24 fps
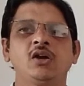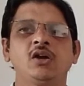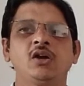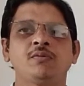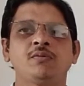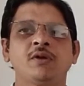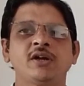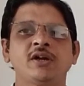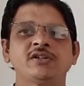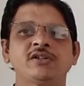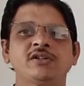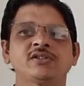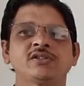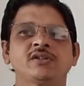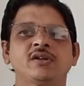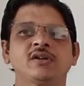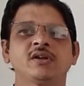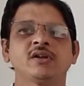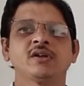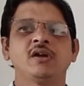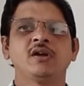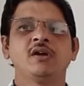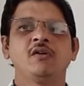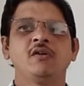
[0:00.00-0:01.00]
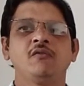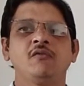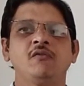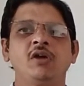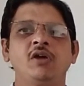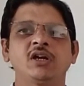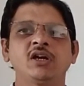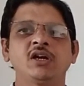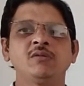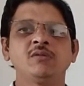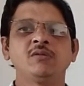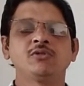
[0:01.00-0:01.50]
Hello friends,
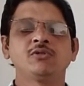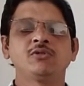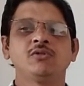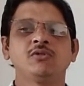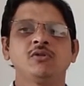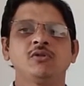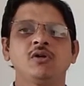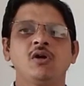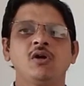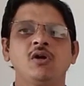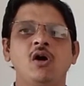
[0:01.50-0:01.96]
welcome to